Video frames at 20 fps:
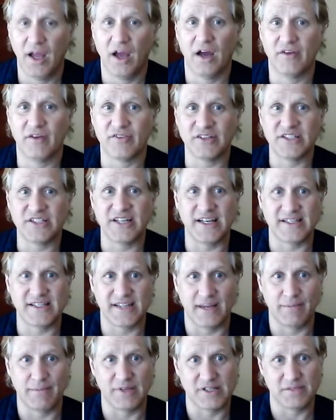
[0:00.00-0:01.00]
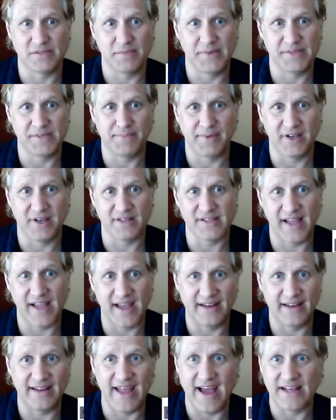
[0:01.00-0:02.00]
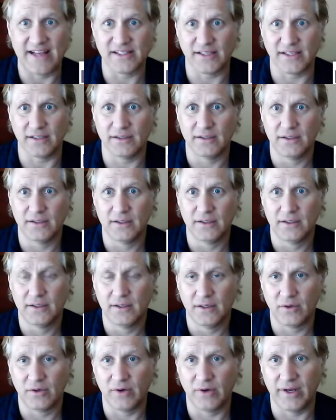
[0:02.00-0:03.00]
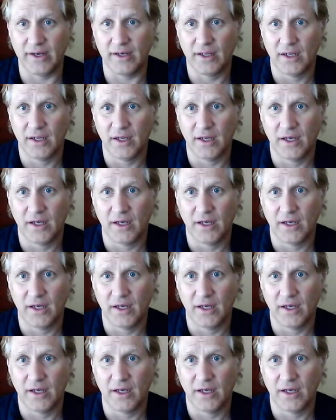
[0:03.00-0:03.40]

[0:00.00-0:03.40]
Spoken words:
for Chase Edmonds because I had Gaskin, right?